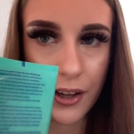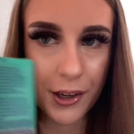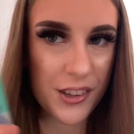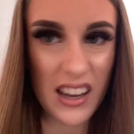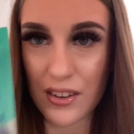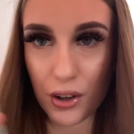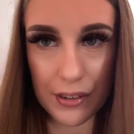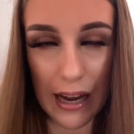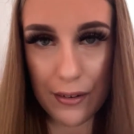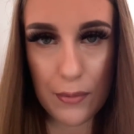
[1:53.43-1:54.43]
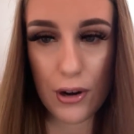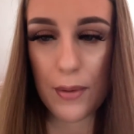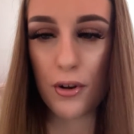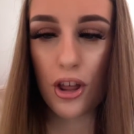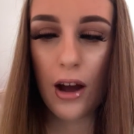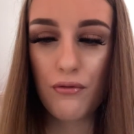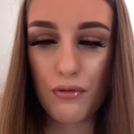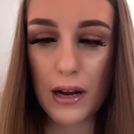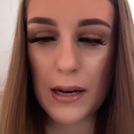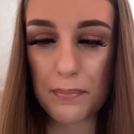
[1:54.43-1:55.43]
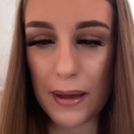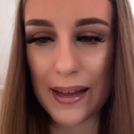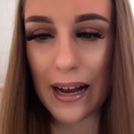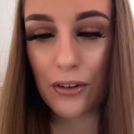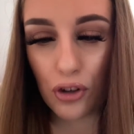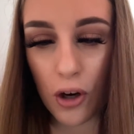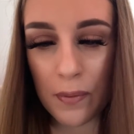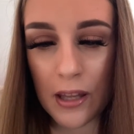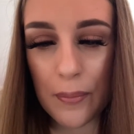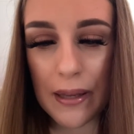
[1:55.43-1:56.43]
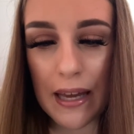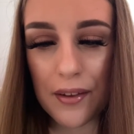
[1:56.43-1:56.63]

the T-zone area pretty much are really big and open at the minute